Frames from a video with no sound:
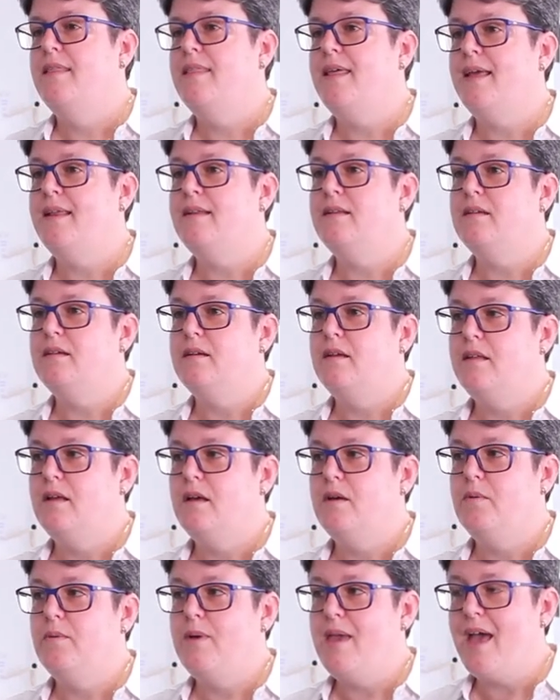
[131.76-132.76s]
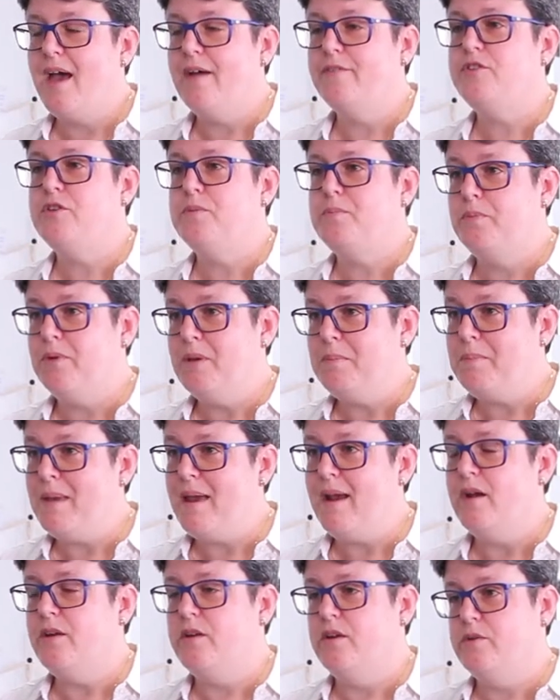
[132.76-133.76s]
then we have to
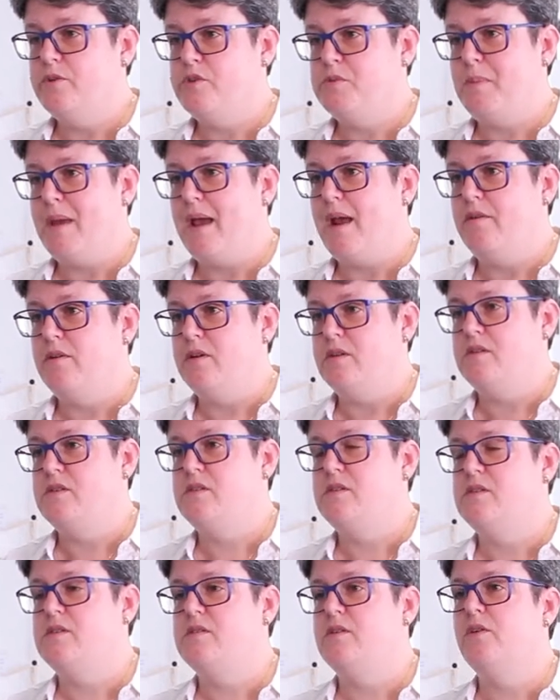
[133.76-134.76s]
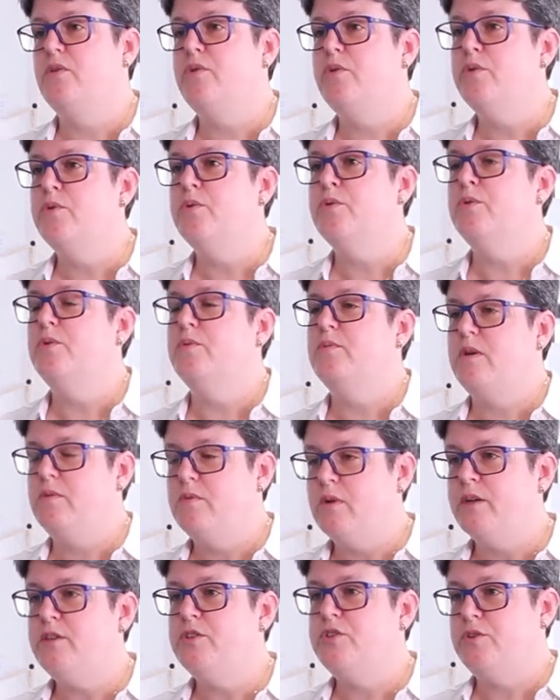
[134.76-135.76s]
prepare those parents who we
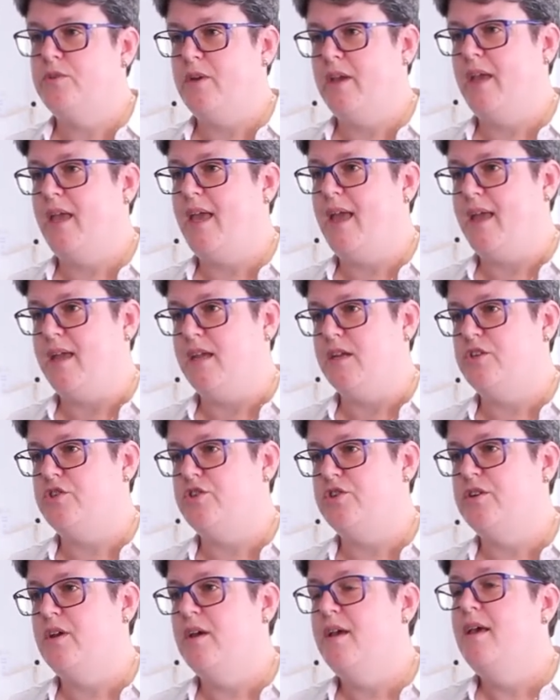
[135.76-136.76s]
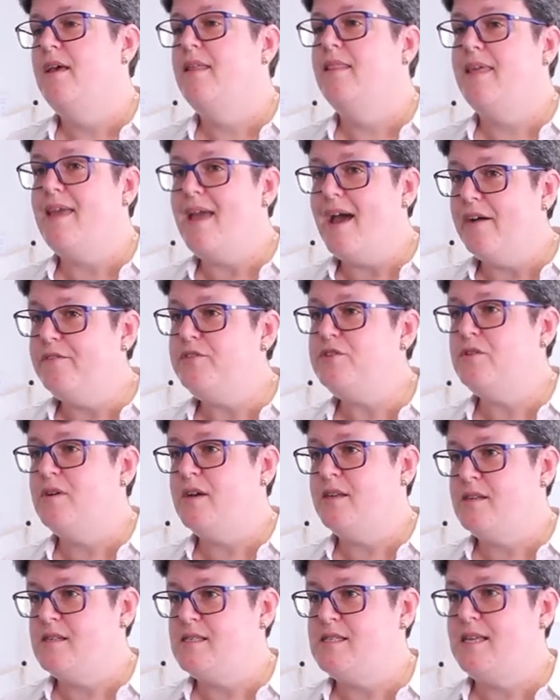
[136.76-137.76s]
want to engage. They have to
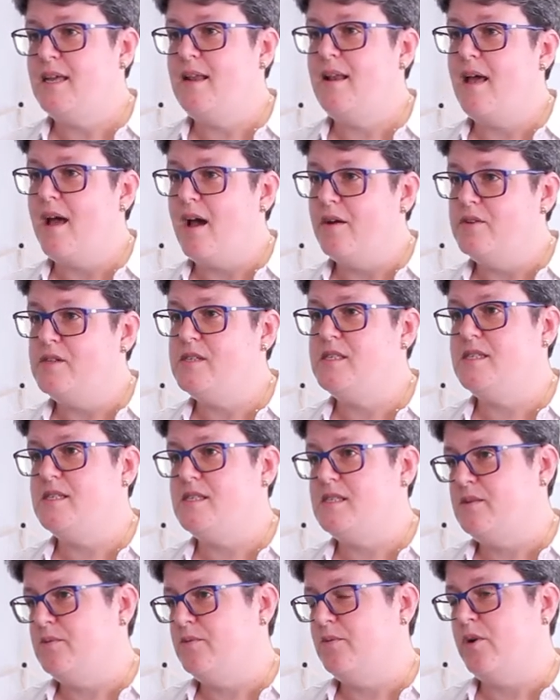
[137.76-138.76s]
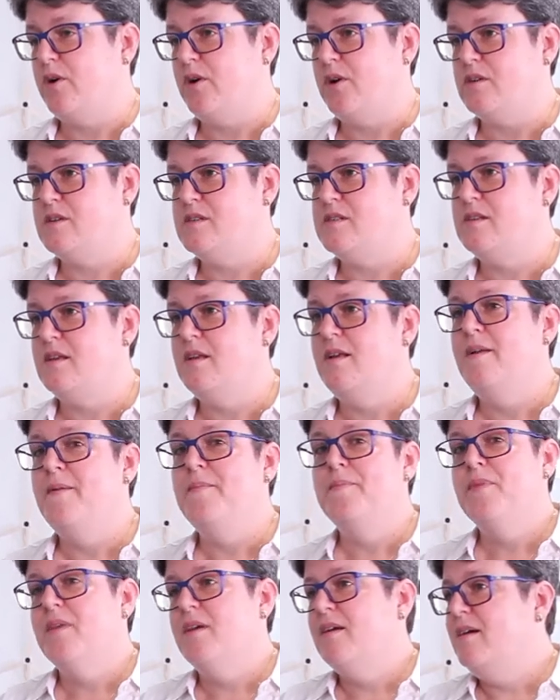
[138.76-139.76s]
understand how the system works.
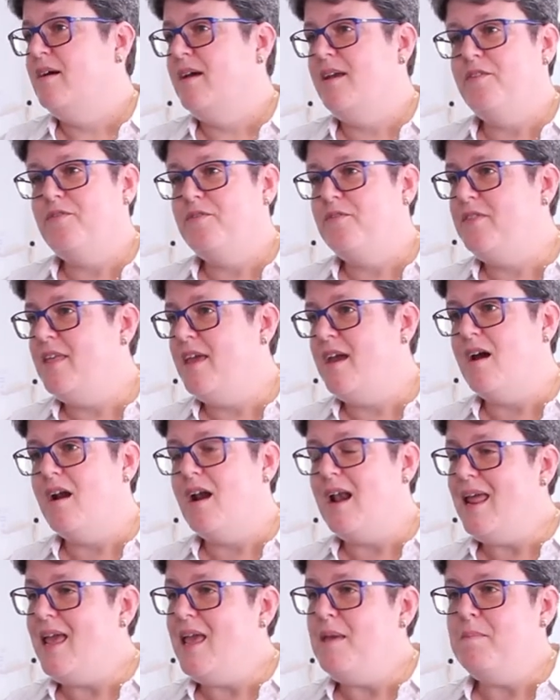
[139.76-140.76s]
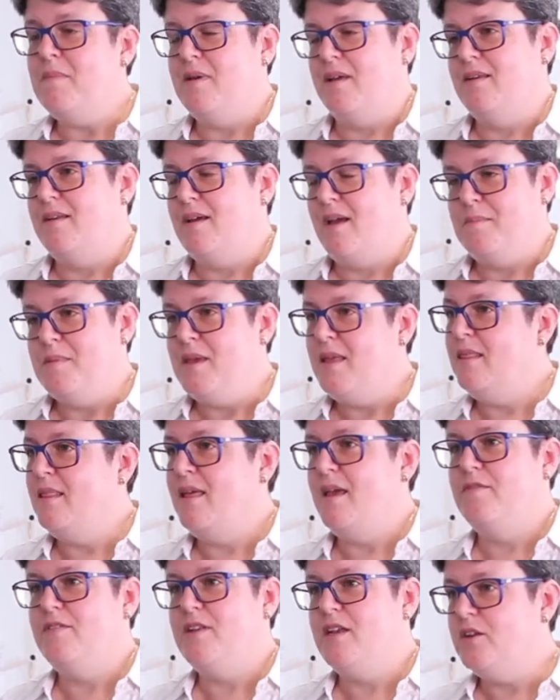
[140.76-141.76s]
If they are laymen, I mean,
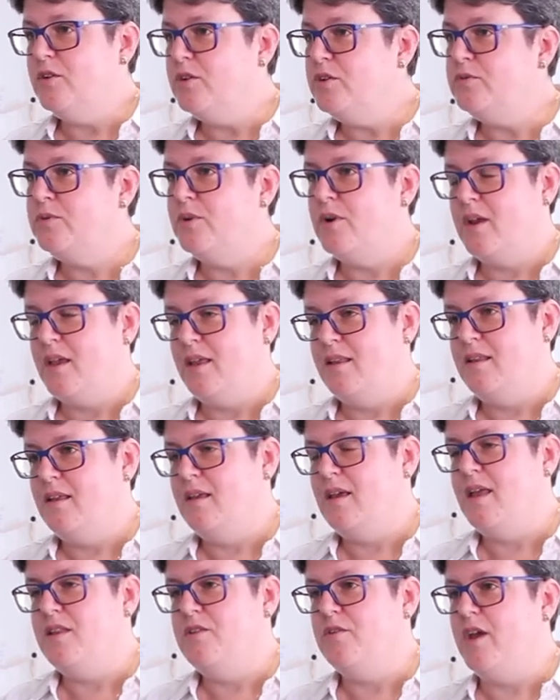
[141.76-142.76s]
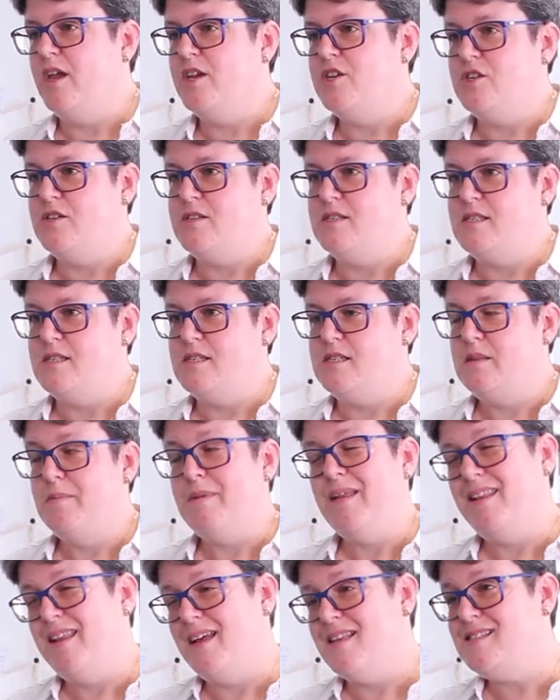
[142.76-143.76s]
if they don't work in the education system,
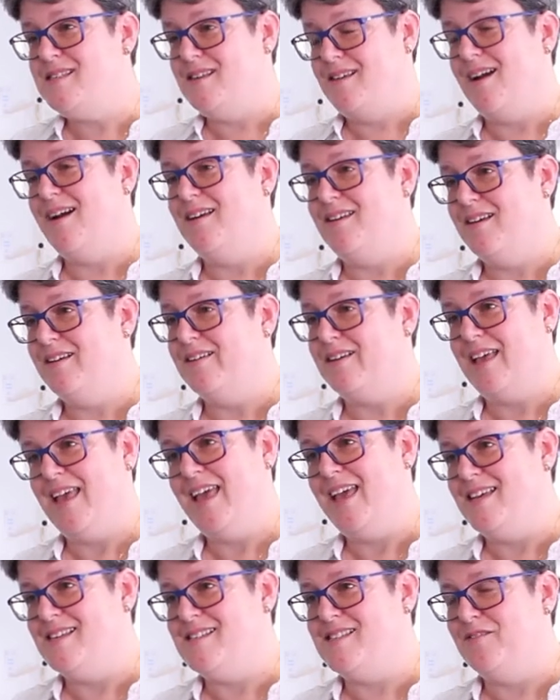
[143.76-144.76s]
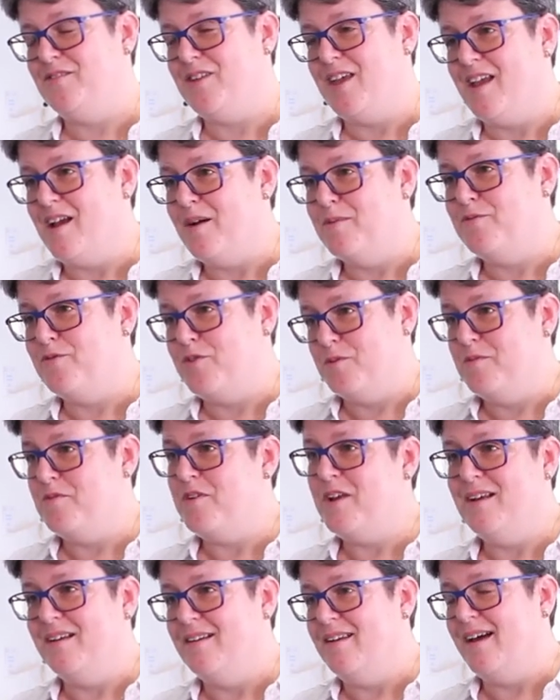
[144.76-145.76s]
and that's the ideal case, if they come from
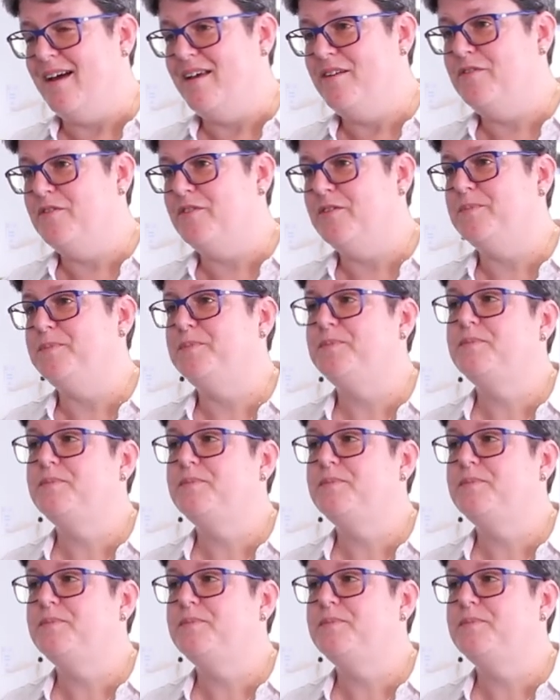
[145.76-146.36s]
real life,